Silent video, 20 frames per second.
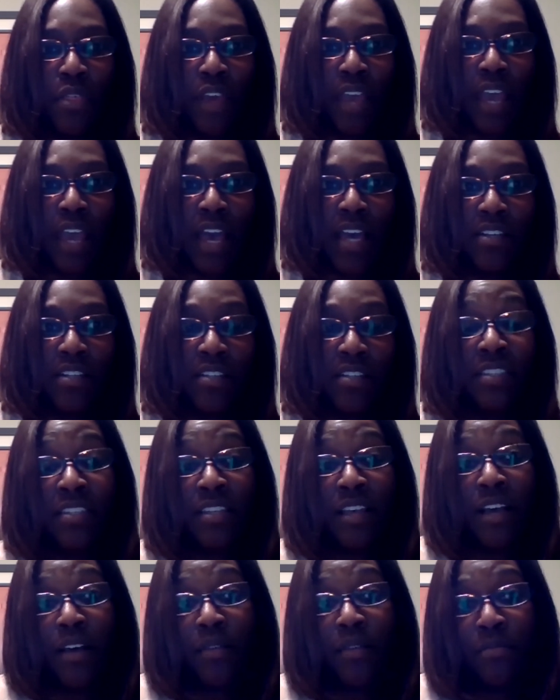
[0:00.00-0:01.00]
that
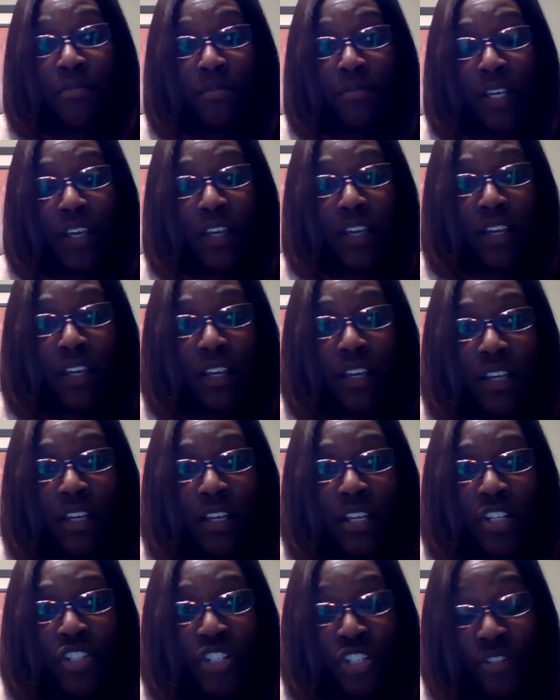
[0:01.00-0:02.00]
some
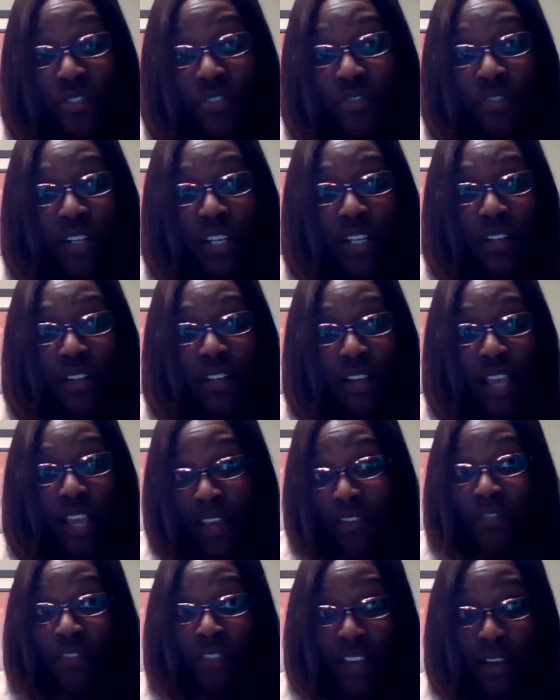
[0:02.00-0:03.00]
children and